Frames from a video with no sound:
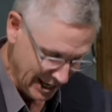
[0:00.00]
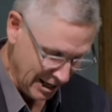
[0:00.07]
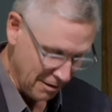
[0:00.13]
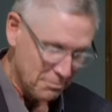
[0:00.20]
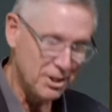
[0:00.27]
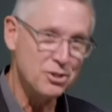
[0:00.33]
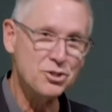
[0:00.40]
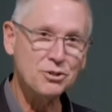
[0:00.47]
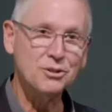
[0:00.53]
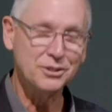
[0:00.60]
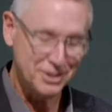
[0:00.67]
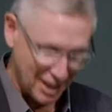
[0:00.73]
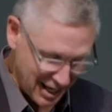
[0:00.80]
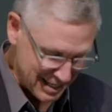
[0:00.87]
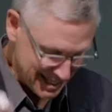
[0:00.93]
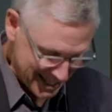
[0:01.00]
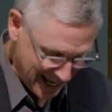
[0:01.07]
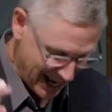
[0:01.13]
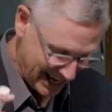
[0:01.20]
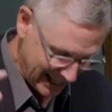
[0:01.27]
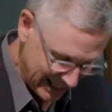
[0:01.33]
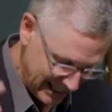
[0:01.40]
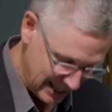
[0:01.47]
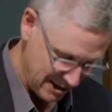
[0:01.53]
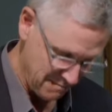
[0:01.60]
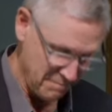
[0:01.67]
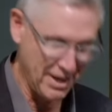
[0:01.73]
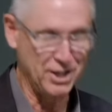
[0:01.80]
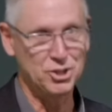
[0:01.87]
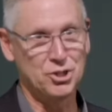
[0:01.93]
But the journal does not again
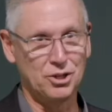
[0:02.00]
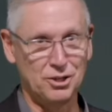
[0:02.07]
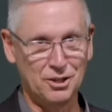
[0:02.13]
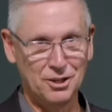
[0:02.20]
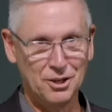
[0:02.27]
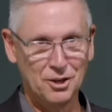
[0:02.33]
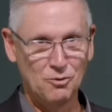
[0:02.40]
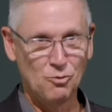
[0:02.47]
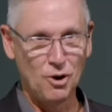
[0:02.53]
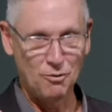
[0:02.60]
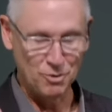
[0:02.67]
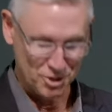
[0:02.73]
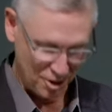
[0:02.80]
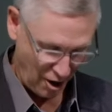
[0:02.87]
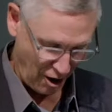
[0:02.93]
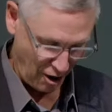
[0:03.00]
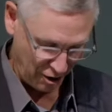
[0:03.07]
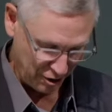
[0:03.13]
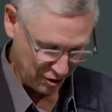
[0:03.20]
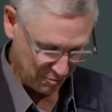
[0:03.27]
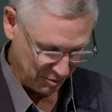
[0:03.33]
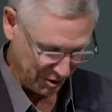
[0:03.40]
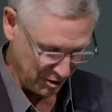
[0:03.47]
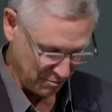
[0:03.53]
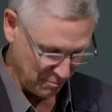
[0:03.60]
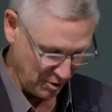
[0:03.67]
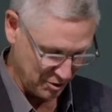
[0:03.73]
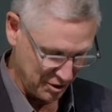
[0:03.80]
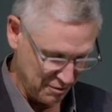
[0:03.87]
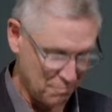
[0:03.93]
mention what was arguably the
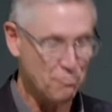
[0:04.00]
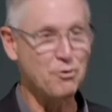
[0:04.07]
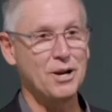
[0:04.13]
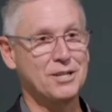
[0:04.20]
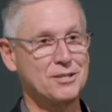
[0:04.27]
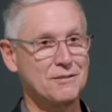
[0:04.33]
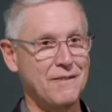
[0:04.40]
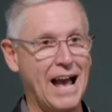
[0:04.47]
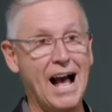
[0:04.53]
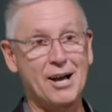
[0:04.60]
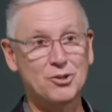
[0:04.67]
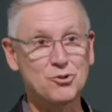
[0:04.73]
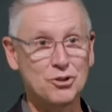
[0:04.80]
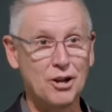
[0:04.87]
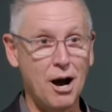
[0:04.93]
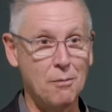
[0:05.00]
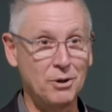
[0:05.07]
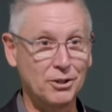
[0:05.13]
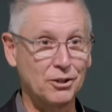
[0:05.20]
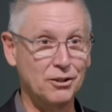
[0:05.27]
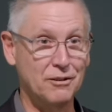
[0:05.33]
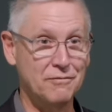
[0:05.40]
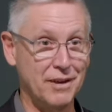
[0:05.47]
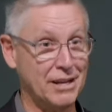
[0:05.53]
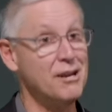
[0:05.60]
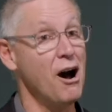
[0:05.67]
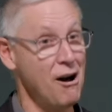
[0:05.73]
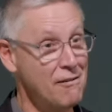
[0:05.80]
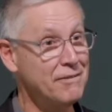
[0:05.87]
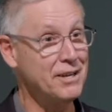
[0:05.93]
most impressive astronomical event
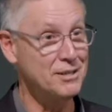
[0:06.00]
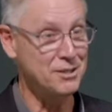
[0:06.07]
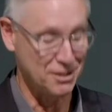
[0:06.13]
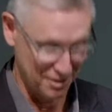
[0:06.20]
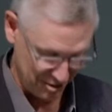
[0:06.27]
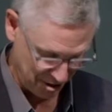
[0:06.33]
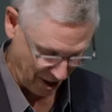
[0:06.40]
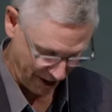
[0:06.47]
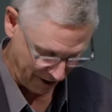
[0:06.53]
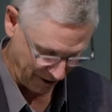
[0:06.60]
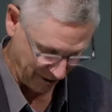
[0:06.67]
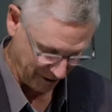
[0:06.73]
of his entire